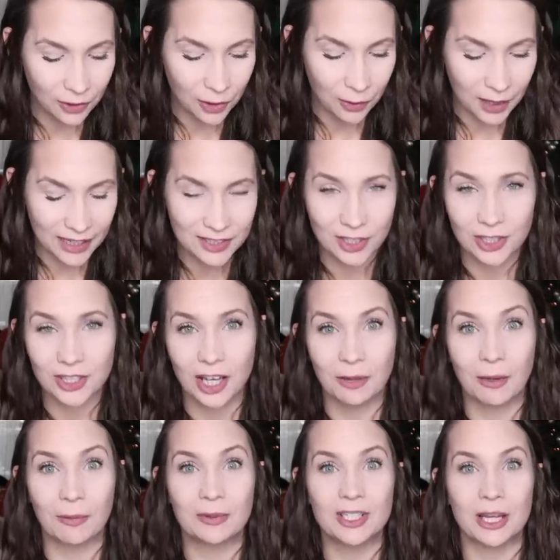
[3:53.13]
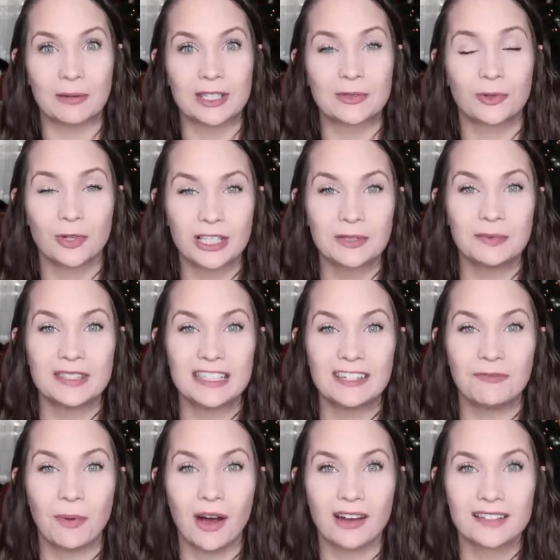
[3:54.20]
don't know why I started talking about pajamas. Christmas
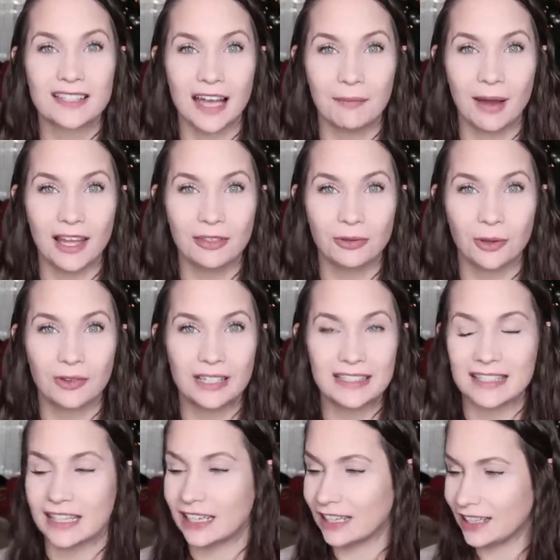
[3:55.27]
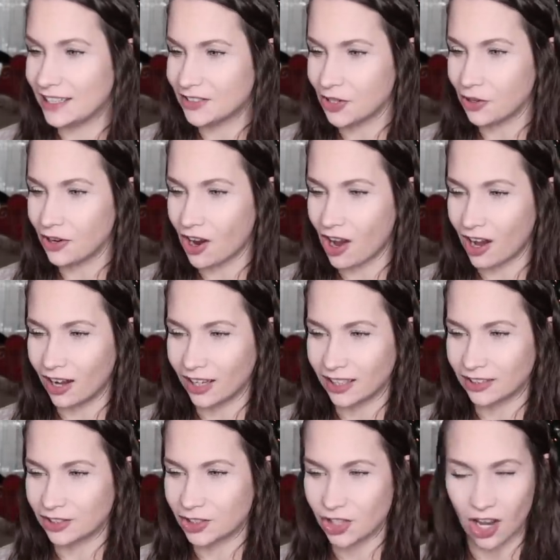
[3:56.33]
Eve box, I might throw these in. These are hot
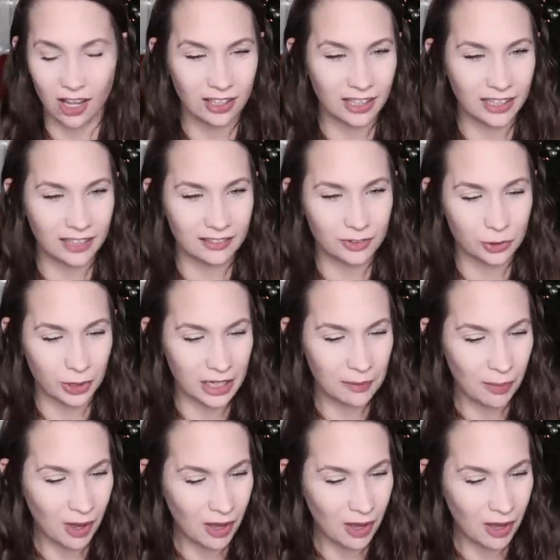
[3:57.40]
chocolate drink